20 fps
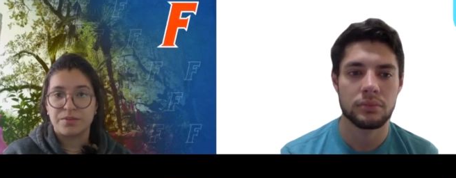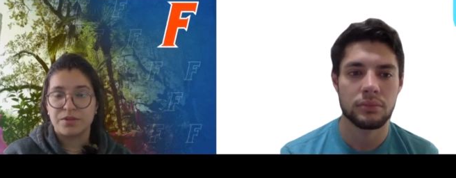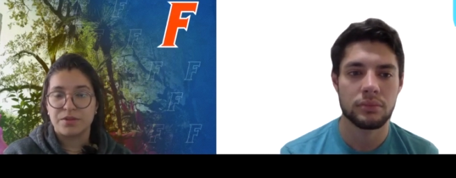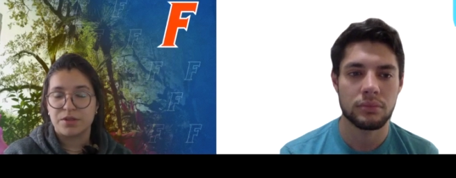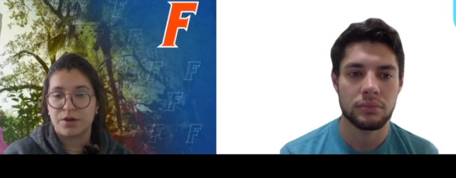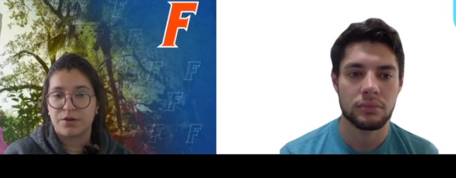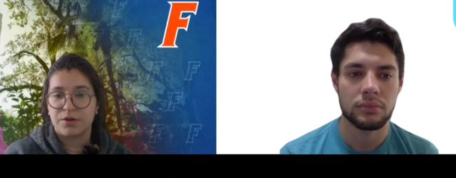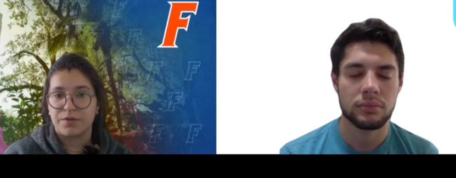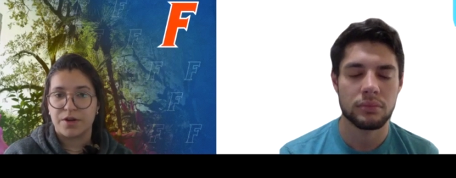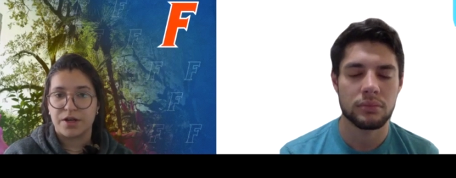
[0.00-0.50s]

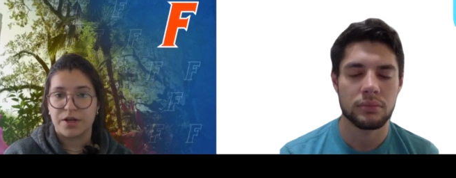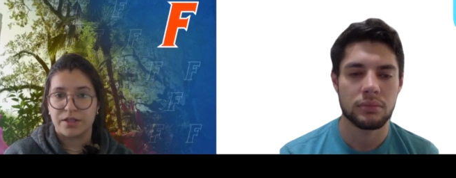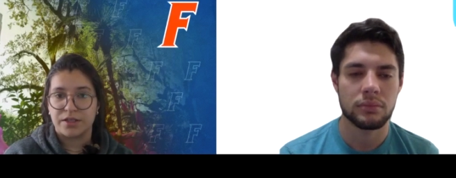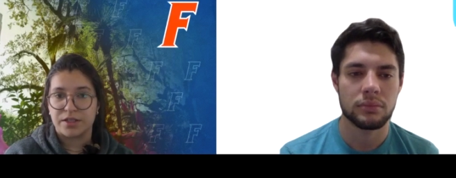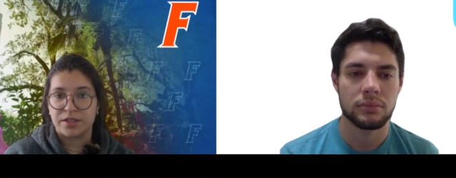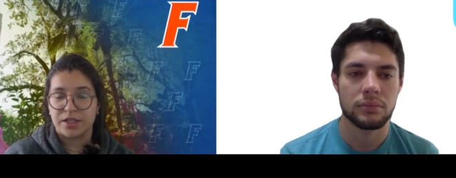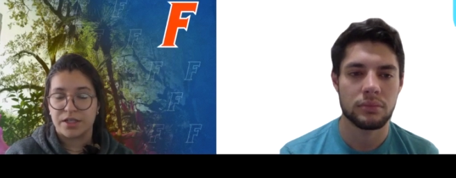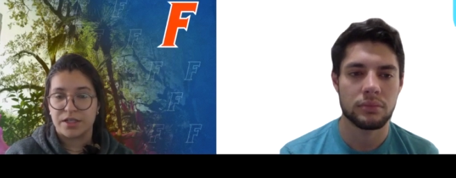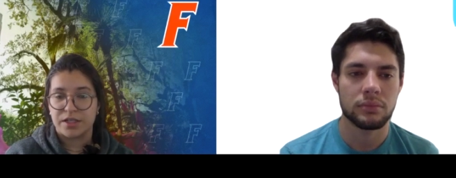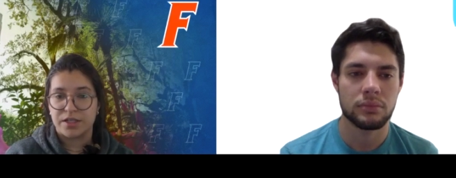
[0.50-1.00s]
Speaker 1: So, for
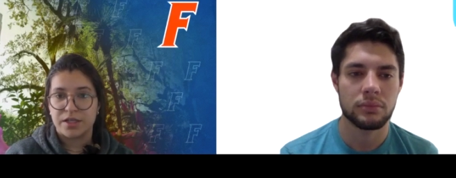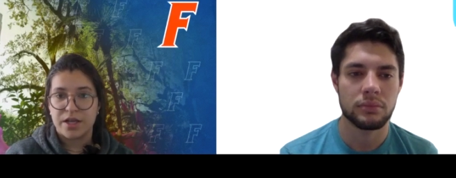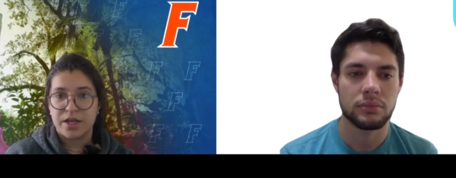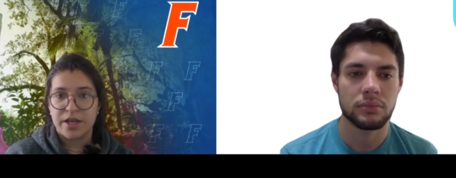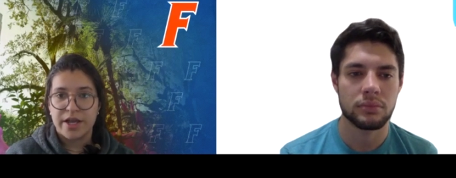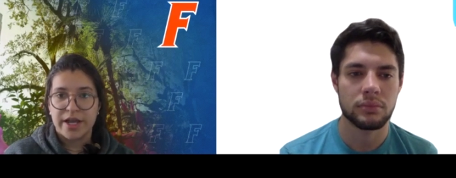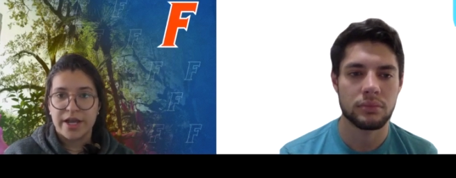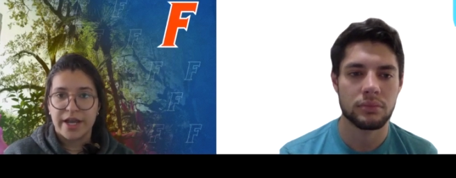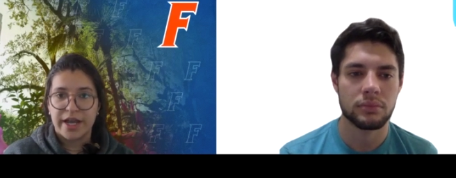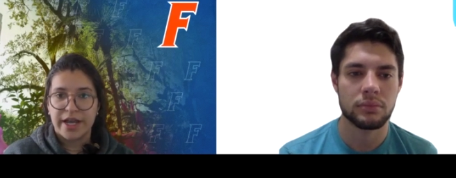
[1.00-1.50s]
instance,
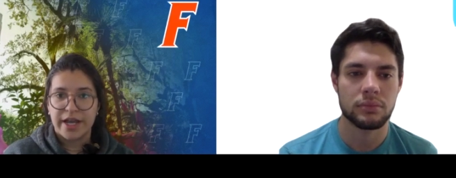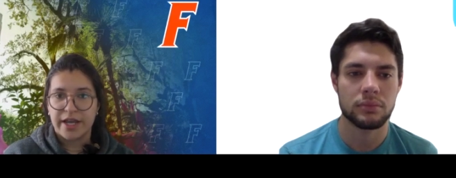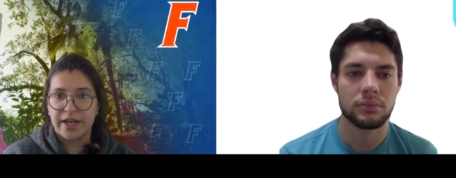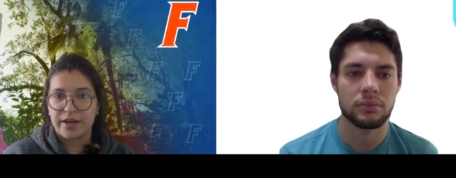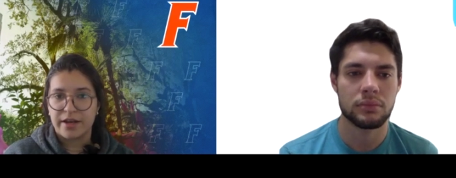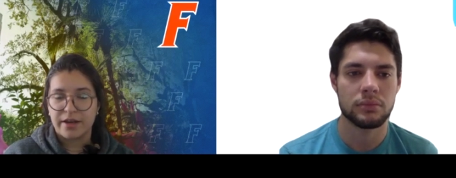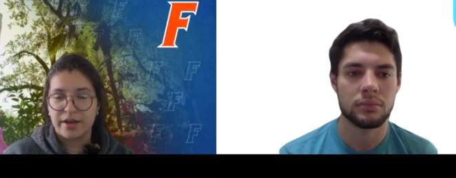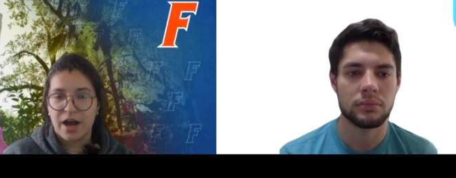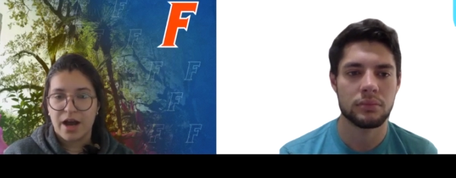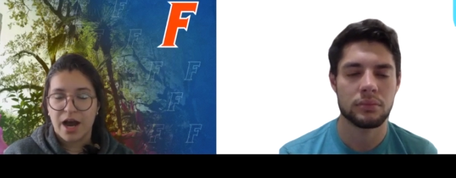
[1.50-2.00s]

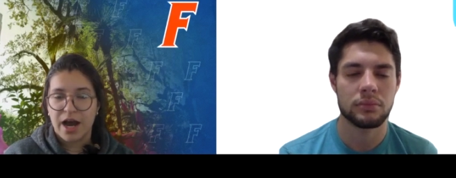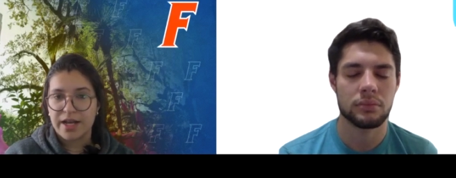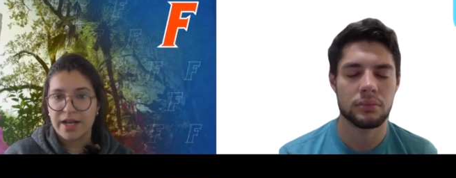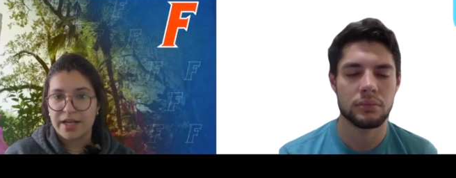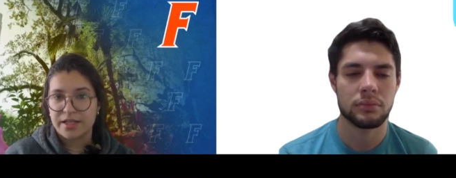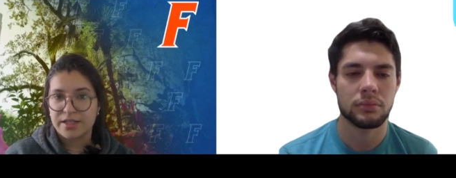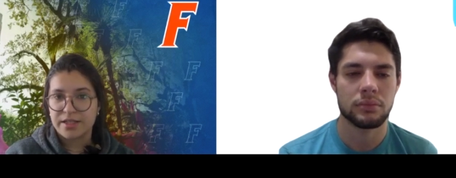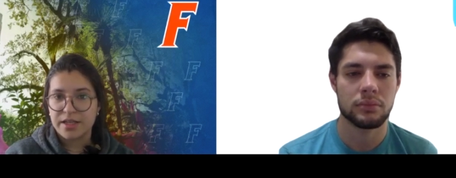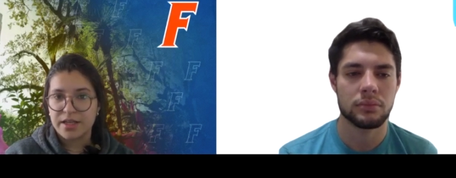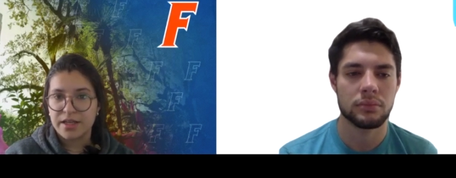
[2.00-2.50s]
in ISE,